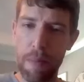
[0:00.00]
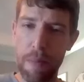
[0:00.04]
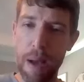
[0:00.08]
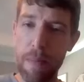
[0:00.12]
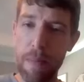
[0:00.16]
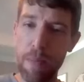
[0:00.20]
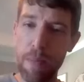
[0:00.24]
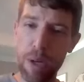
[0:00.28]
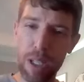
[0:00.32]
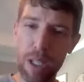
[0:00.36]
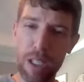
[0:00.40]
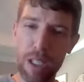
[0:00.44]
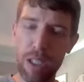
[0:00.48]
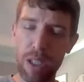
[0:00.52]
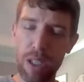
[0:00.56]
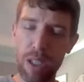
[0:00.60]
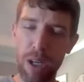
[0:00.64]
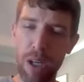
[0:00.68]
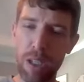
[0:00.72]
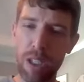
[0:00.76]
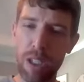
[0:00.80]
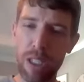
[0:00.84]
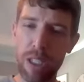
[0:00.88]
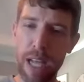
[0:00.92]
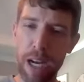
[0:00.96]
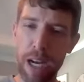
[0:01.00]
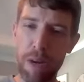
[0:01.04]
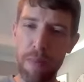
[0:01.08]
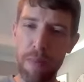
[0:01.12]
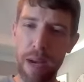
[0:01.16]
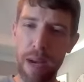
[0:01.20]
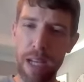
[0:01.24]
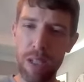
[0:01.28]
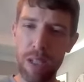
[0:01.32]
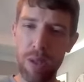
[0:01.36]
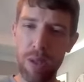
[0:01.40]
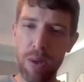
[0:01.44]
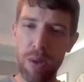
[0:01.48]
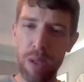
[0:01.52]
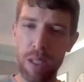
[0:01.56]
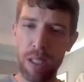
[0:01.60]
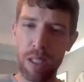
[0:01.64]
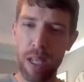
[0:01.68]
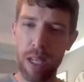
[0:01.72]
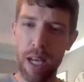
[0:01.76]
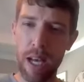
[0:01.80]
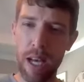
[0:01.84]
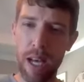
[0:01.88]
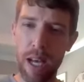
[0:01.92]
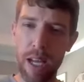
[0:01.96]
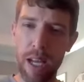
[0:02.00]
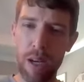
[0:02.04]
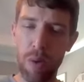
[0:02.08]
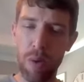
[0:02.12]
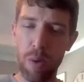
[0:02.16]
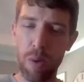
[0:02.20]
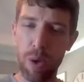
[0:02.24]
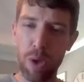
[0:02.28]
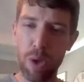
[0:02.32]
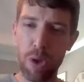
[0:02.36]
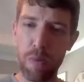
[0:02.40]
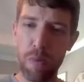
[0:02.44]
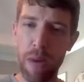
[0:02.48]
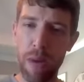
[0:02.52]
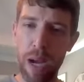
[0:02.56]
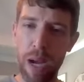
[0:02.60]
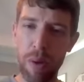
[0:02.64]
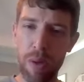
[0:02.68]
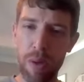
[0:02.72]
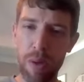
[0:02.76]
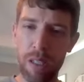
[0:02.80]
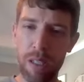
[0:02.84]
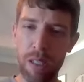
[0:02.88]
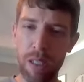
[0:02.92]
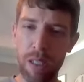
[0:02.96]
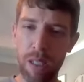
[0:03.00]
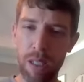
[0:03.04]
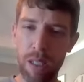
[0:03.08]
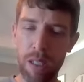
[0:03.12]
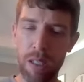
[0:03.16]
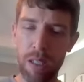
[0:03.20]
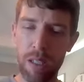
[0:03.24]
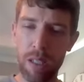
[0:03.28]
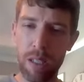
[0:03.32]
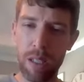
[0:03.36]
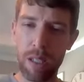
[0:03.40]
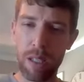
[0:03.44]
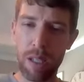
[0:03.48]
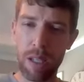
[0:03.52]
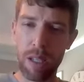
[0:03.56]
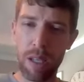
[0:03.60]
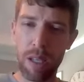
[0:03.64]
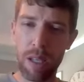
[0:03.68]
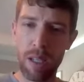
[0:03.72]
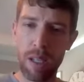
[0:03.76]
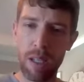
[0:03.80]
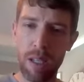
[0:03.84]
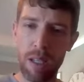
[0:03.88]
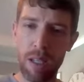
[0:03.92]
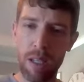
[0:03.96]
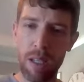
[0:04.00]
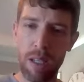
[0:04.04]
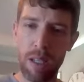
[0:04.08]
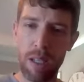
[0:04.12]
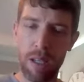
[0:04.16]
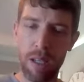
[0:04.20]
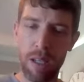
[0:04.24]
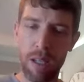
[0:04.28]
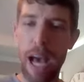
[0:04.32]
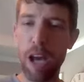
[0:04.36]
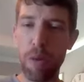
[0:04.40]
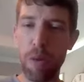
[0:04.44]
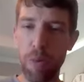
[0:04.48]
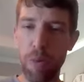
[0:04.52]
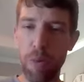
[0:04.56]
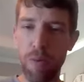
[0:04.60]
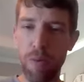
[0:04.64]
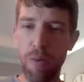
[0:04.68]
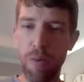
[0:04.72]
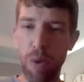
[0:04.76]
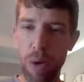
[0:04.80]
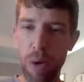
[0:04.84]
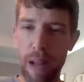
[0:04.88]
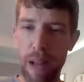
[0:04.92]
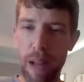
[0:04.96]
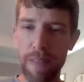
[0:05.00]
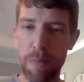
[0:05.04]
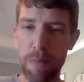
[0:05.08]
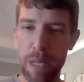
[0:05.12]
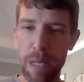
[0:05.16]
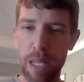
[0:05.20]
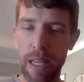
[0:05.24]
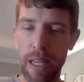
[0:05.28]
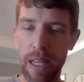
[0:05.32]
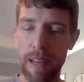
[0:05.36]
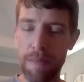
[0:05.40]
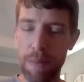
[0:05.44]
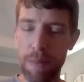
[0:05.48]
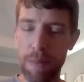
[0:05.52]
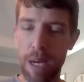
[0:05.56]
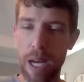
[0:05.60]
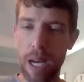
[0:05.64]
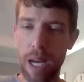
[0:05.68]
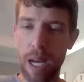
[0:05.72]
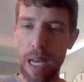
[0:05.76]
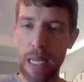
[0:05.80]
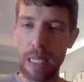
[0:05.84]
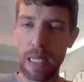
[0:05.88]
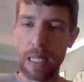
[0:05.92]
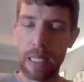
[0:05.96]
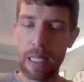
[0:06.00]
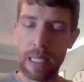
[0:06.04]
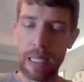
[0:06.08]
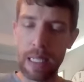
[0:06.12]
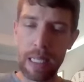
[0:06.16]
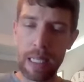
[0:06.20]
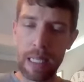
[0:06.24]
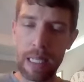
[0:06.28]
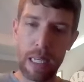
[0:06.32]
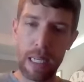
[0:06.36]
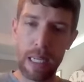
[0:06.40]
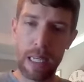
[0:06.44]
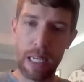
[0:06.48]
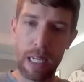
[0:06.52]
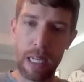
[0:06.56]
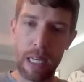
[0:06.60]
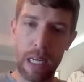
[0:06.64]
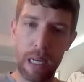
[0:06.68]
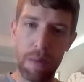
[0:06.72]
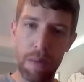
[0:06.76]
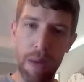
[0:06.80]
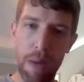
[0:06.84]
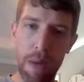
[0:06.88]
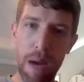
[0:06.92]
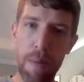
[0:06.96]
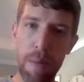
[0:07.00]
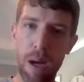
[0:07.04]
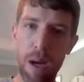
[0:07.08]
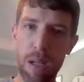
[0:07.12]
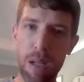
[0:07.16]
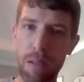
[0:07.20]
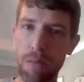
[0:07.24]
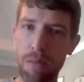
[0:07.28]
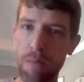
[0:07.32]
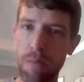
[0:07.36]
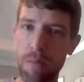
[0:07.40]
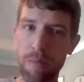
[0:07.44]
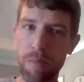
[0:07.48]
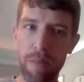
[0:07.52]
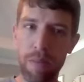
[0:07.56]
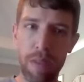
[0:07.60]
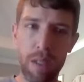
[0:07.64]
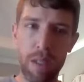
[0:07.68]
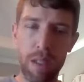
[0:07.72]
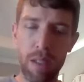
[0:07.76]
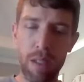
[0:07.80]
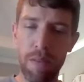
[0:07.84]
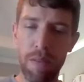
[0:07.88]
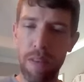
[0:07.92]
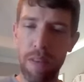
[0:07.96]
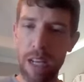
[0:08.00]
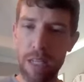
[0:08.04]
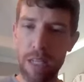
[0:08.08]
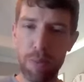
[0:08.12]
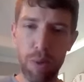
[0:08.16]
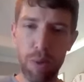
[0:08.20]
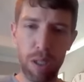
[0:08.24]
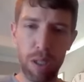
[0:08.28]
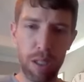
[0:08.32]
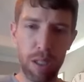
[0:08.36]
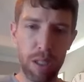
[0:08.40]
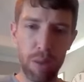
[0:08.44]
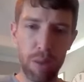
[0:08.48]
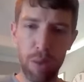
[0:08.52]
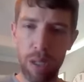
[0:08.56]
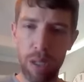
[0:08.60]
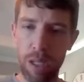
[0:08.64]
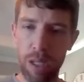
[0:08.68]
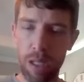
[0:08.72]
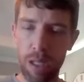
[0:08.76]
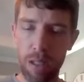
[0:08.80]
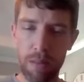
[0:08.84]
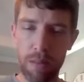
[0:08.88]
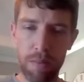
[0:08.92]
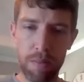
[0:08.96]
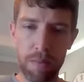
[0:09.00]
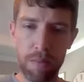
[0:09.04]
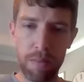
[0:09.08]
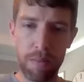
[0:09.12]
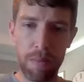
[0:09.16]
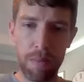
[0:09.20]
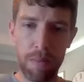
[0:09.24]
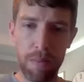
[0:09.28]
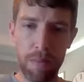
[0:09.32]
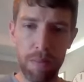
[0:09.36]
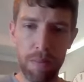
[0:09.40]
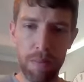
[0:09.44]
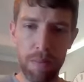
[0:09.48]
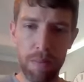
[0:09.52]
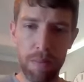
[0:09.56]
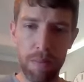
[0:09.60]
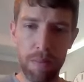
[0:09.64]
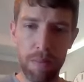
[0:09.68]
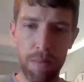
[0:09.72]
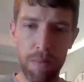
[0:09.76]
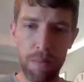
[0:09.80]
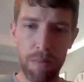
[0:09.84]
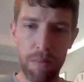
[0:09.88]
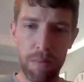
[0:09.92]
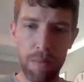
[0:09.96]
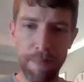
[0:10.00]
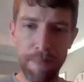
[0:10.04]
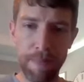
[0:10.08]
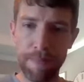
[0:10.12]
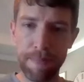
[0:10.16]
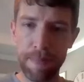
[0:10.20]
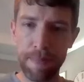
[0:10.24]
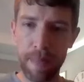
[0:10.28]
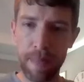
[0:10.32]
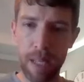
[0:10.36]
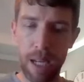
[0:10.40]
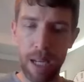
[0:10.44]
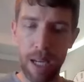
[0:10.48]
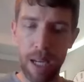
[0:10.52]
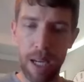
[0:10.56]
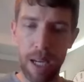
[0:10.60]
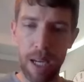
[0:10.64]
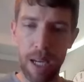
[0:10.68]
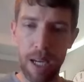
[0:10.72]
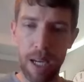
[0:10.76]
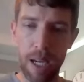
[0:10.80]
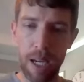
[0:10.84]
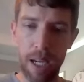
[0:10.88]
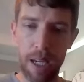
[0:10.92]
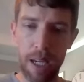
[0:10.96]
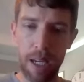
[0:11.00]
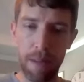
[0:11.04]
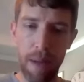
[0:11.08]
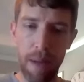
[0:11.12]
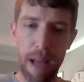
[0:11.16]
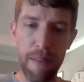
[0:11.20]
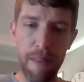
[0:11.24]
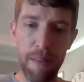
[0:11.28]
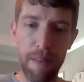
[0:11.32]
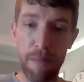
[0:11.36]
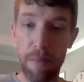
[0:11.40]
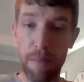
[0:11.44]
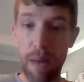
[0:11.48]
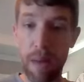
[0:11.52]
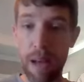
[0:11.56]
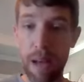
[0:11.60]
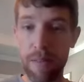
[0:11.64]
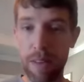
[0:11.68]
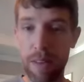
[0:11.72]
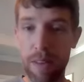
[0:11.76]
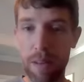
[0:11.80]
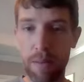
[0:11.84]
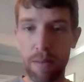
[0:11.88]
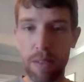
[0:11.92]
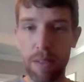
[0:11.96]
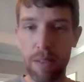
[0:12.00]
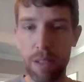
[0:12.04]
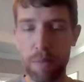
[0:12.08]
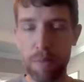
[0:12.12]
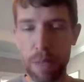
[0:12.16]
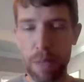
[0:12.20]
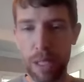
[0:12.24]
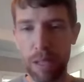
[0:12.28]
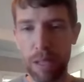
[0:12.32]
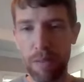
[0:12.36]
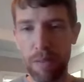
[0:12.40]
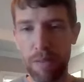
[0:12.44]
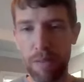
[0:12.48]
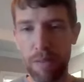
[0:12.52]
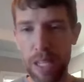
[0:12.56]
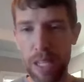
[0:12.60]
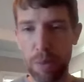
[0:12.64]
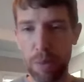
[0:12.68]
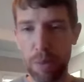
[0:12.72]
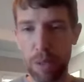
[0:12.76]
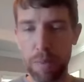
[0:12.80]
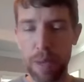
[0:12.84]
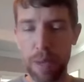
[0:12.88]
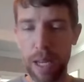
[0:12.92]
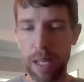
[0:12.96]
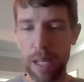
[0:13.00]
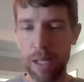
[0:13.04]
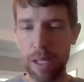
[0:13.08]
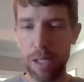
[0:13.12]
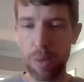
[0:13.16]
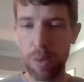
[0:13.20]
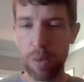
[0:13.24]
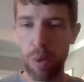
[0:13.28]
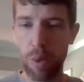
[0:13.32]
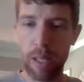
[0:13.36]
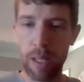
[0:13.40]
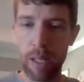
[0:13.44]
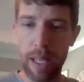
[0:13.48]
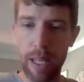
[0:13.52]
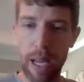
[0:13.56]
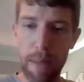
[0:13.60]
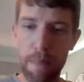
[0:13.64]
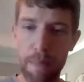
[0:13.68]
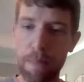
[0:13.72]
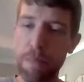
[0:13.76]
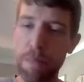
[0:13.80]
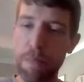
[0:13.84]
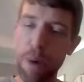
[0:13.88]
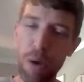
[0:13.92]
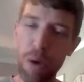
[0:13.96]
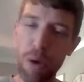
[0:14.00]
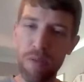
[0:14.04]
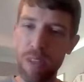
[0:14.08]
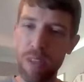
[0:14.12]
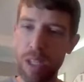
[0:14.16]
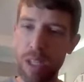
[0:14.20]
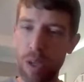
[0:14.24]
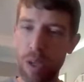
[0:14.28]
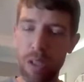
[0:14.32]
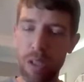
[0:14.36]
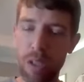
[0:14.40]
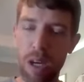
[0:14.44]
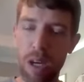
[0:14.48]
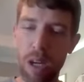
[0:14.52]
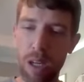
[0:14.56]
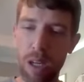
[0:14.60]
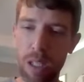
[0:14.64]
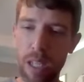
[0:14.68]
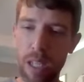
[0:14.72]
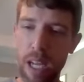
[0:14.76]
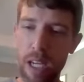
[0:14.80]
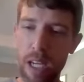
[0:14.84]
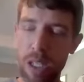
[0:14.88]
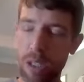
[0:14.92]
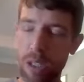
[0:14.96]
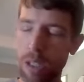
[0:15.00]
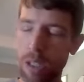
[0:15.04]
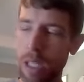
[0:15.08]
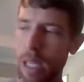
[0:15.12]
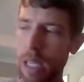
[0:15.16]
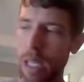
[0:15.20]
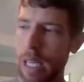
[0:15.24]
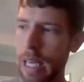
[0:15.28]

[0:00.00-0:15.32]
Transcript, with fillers: book is called shattered by suicide renewed by resilience uh, how to move forward after being left behind um, i'm on facebook twitter instagram uh, I, have a, I have a speaker facebook page as well that i post videos on occasionally